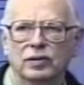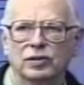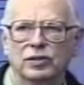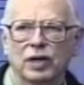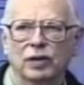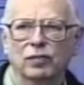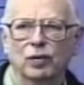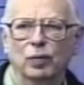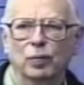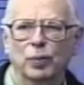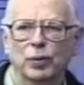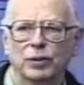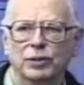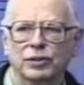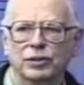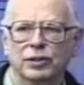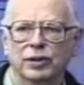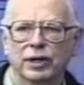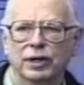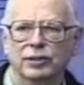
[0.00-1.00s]
Several
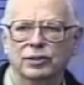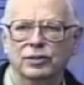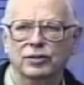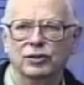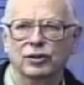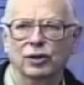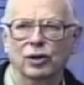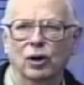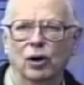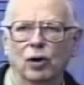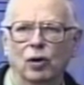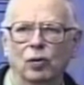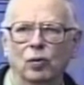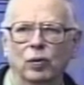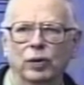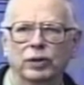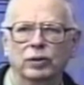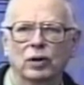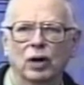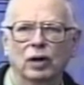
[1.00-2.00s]
presentations ago,
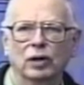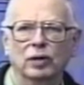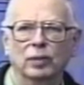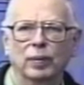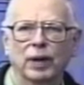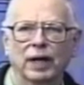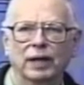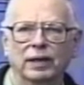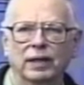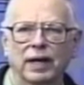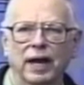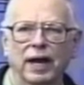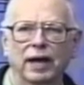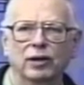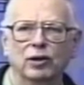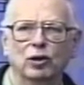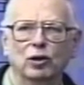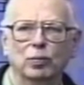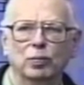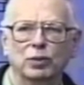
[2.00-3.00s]
we talked about the
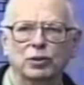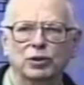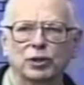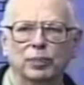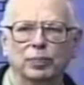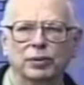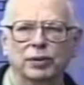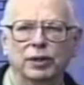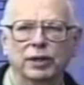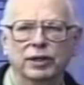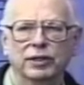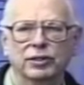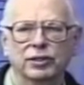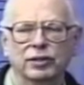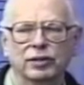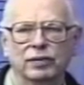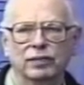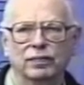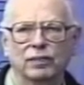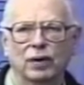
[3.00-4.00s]
annual
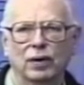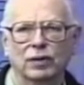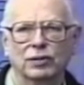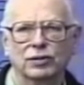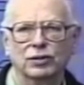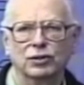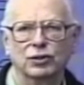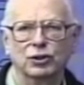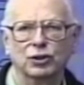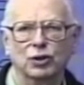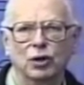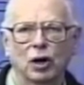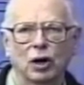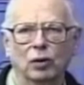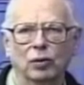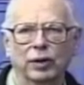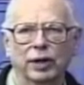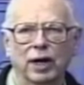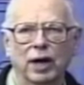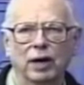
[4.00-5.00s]
precipitation that falls in
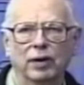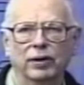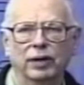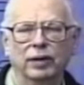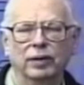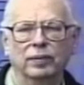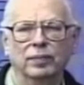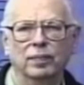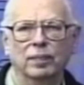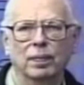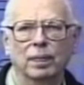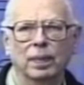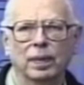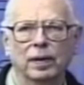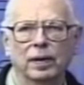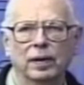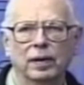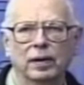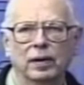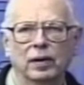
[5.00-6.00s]
Chautauqua County.
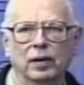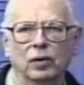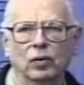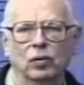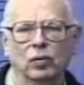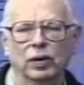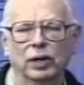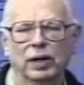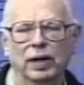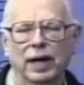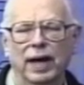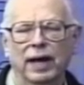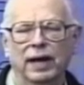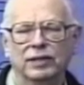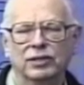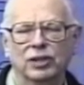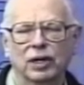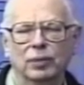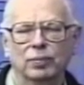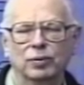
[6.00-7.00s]
What it
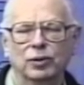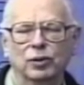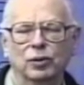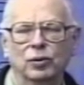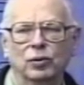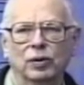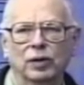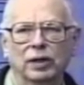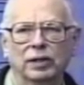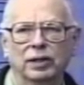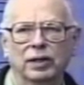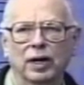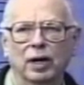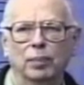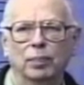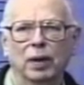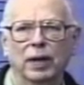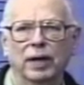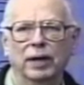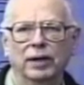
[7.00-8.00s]
adds up to in the
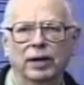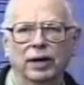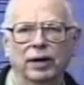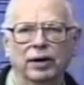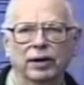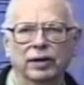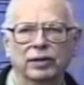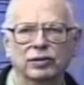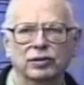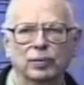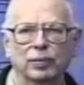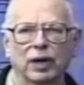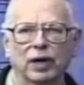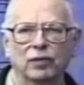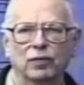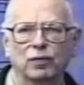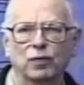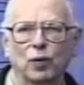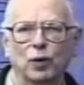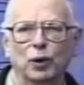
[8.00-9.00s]
upland area is
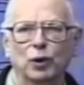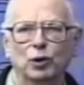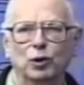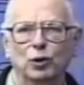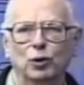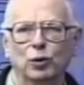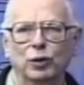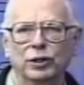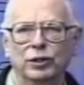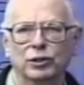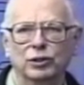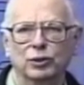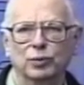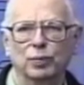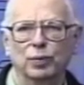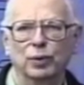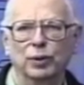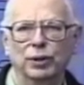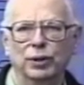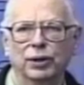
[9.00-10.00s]
about 42 inches
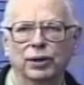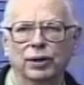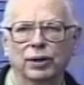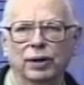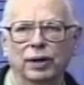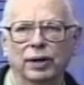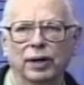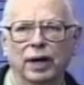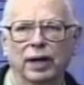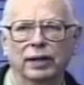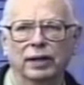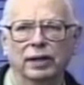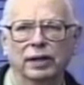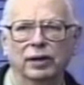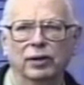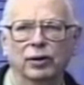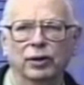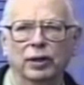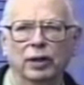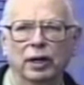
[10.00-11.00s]
per year, and on the
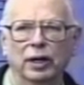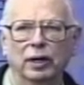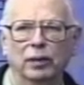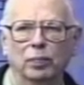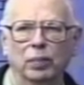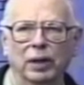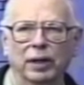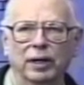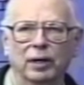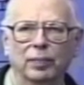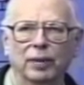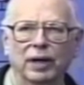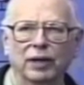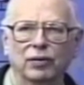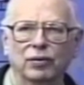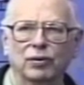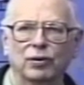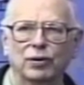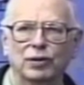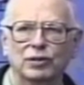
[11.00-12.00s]
Erie Lake Plain,
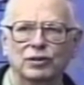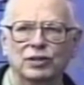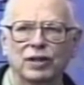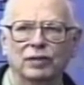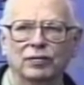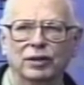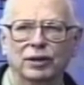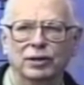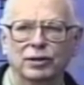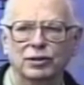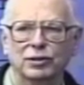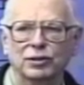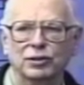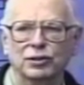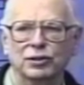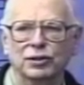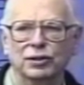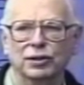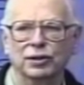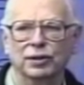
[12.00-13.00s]
about 37
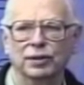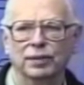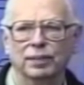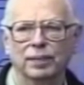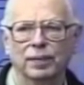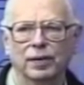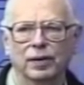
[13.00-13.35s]
inches a year.